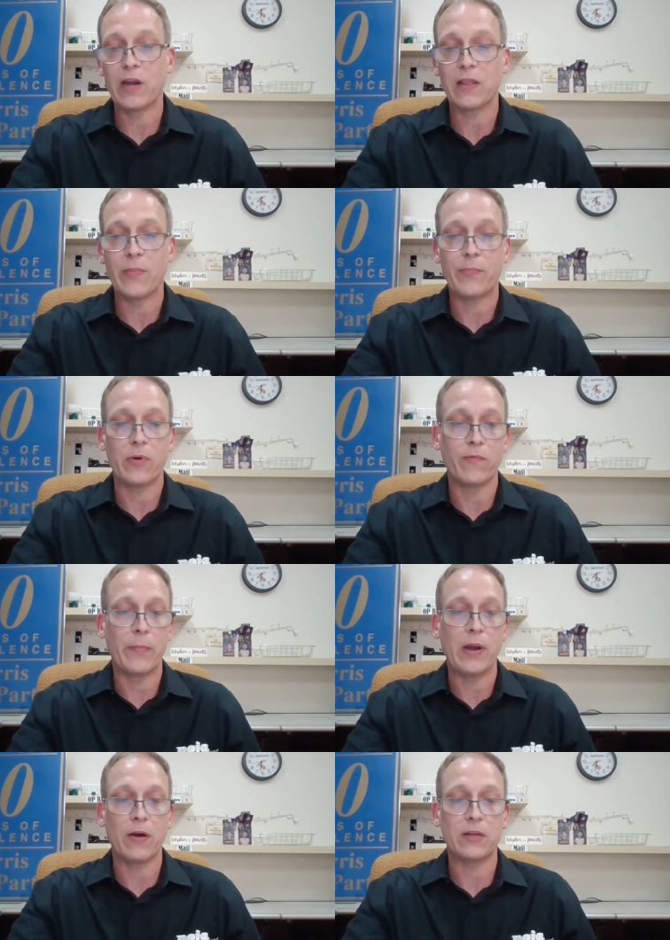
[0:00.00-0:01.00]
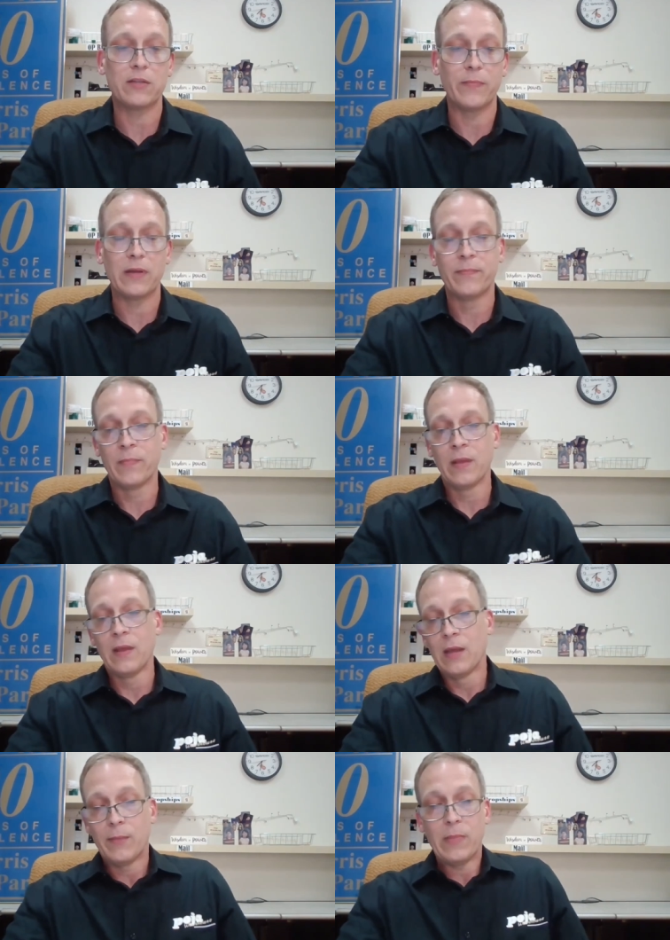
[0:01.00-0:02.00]
writing them up a repair estimate.
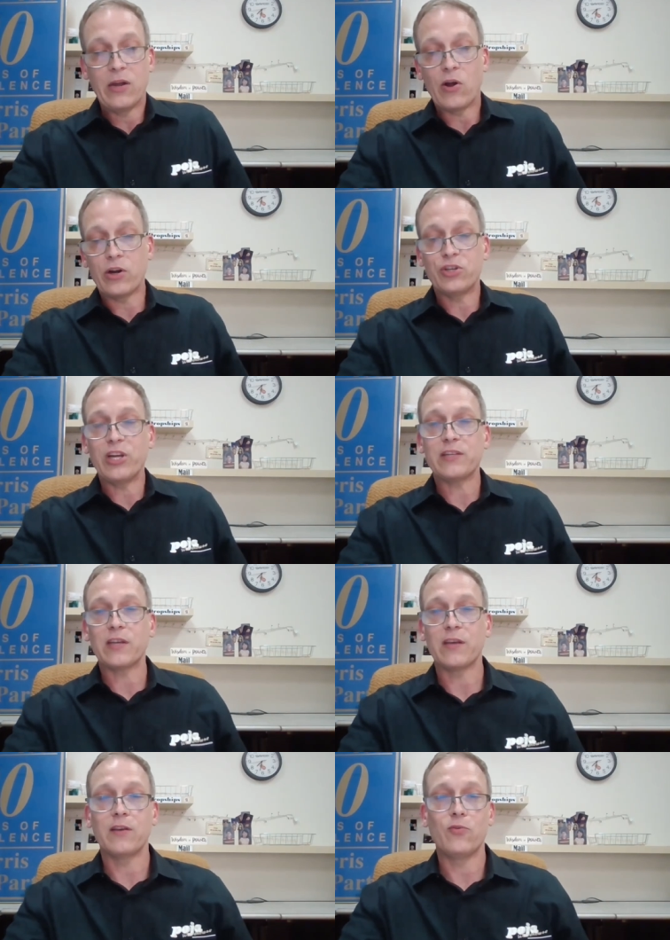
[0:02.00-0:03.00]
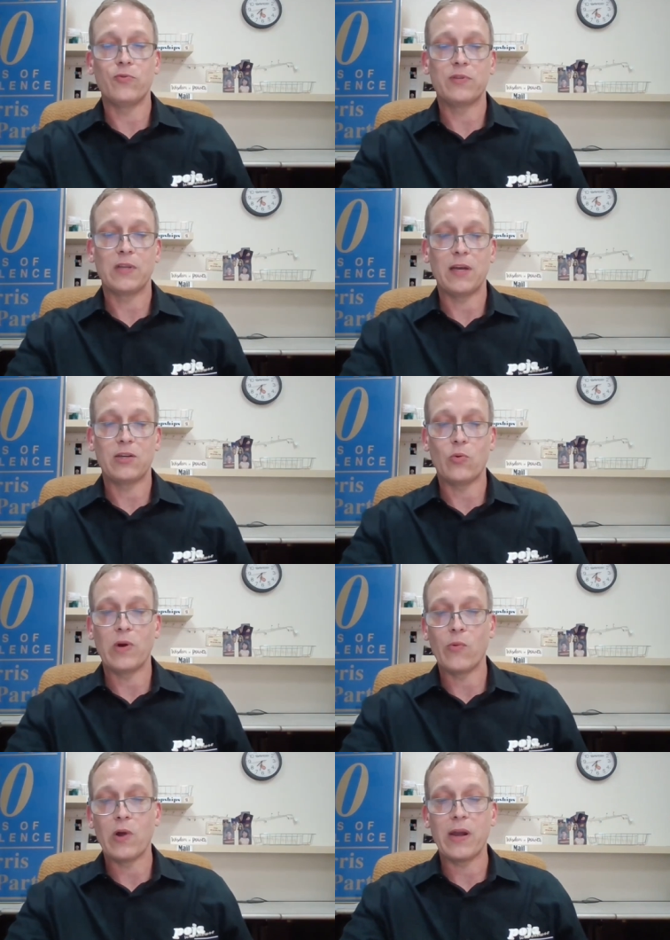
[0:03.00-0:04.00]
My daughter, Jessica, who's uh,
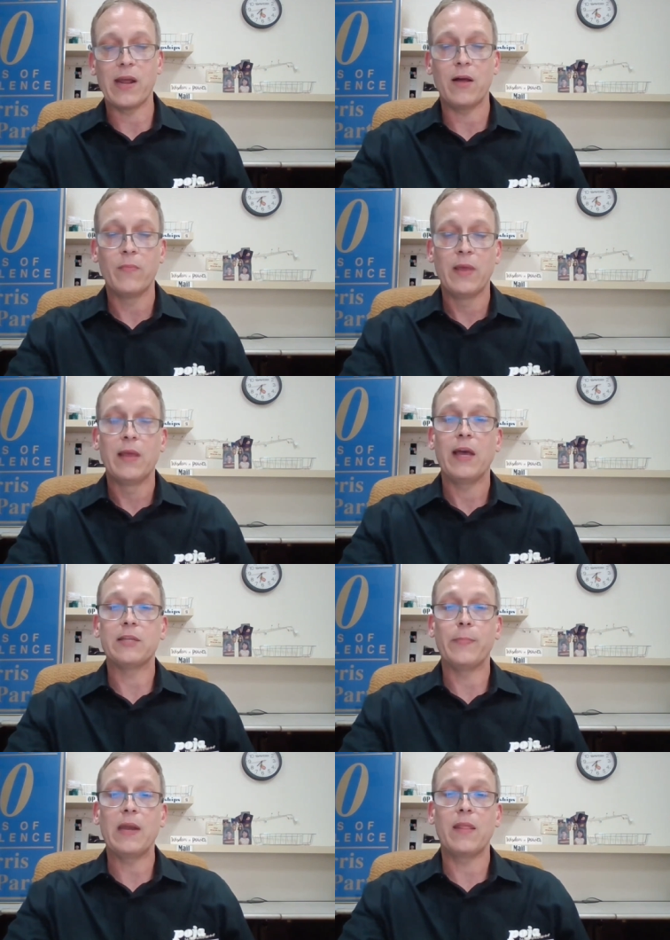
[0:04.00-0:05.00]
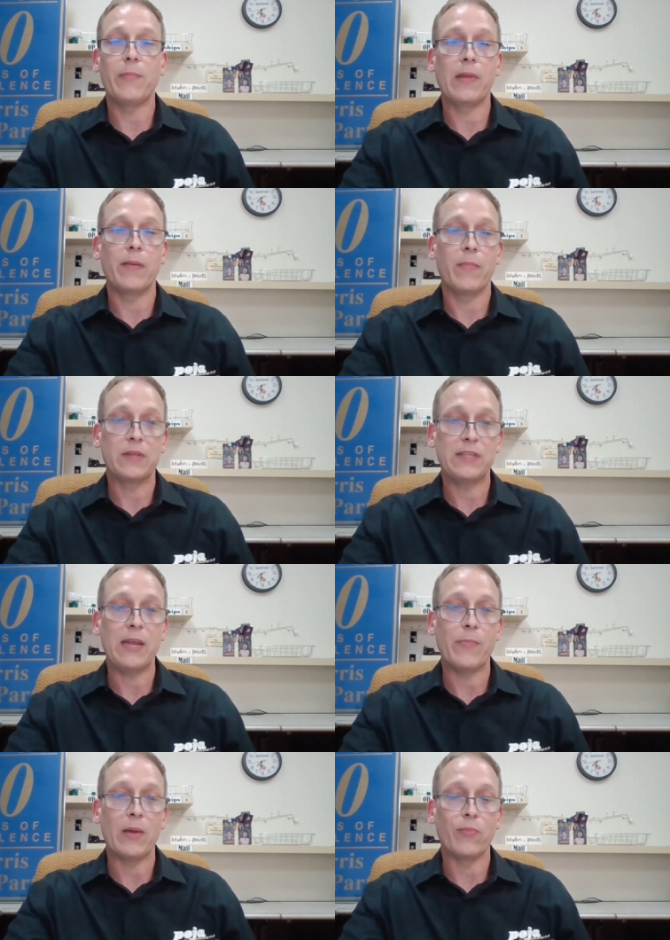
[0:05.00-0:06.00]
twenty-one now, has many of the
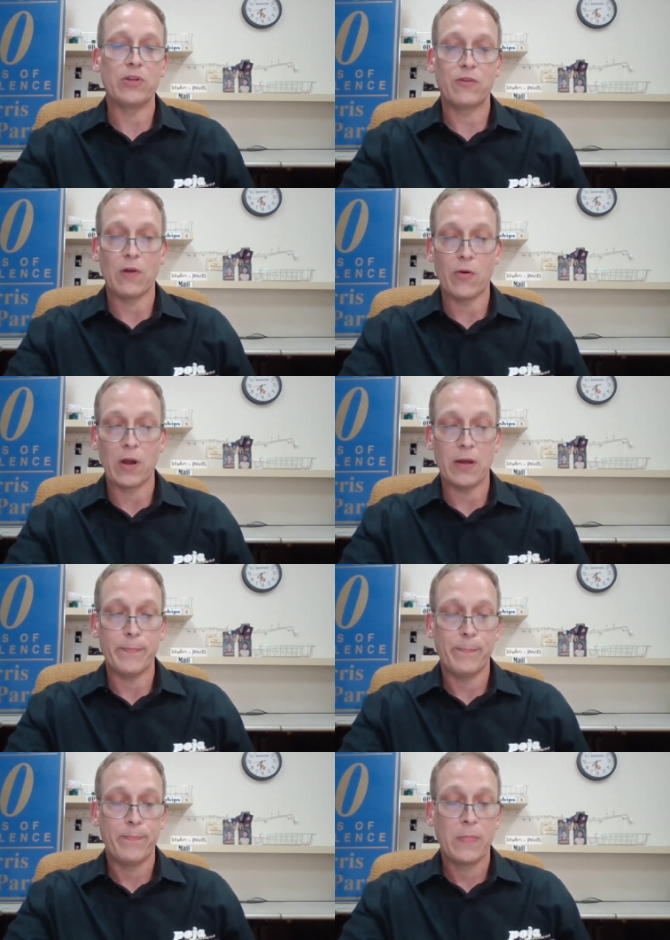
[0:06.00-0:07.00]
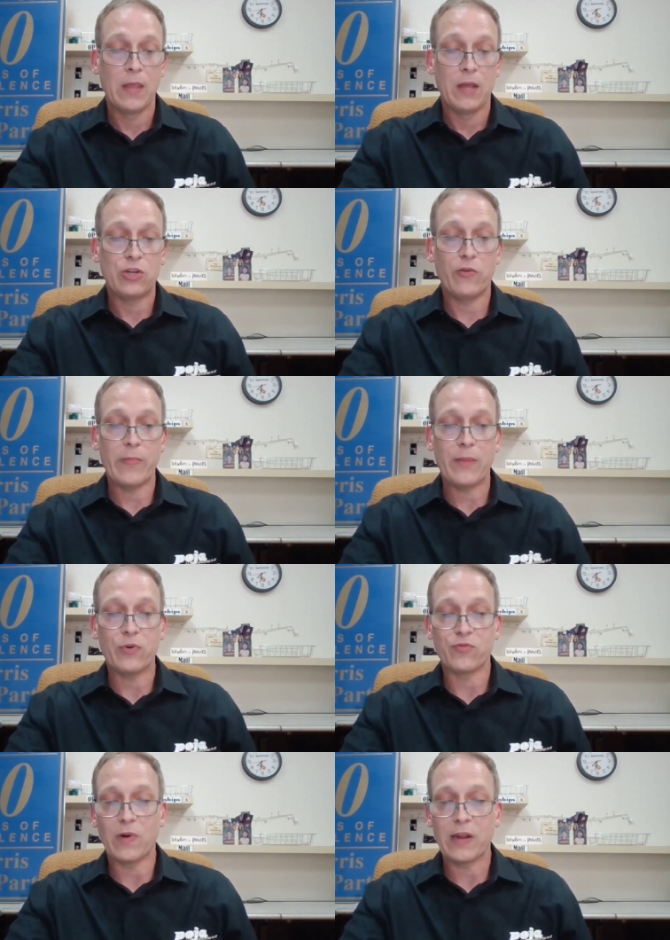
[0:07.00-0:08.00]
same memories growing up. She
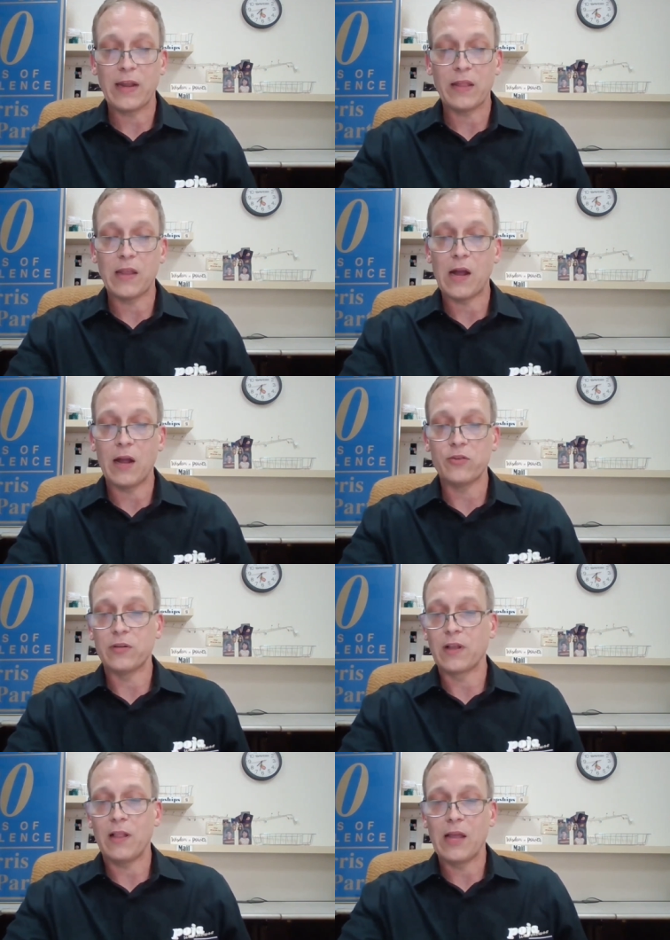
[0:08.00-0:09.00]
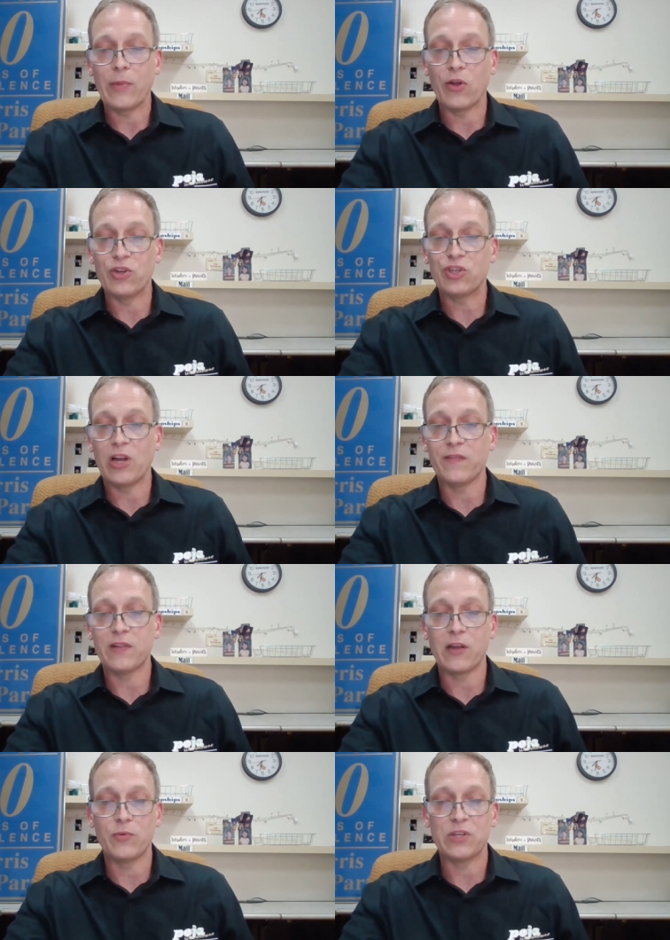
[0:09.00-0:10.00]
remembers running down the aisles and climbing on the
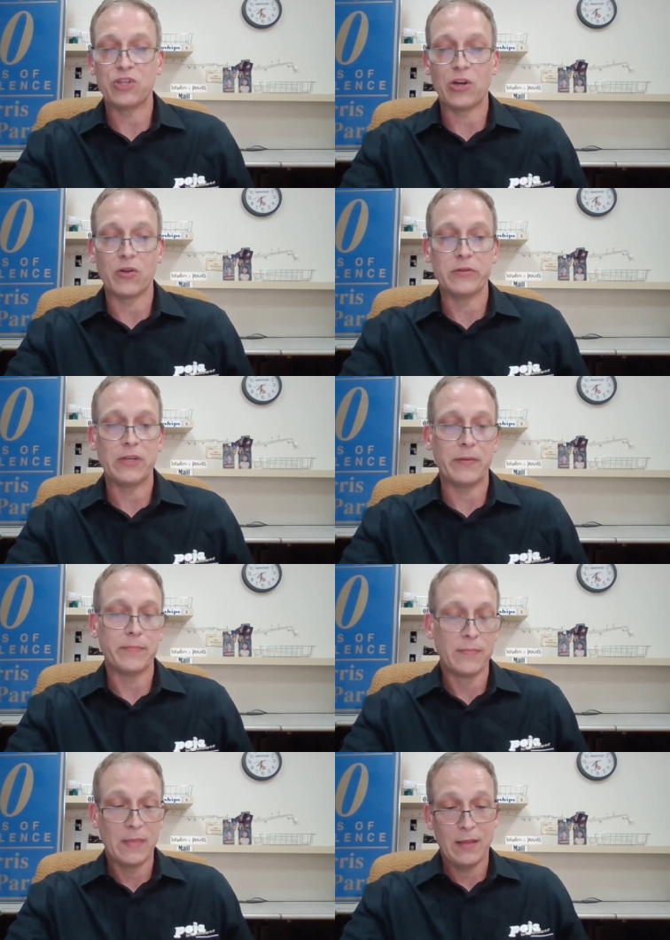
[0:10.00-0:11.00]
shelves like it was a jungle gym,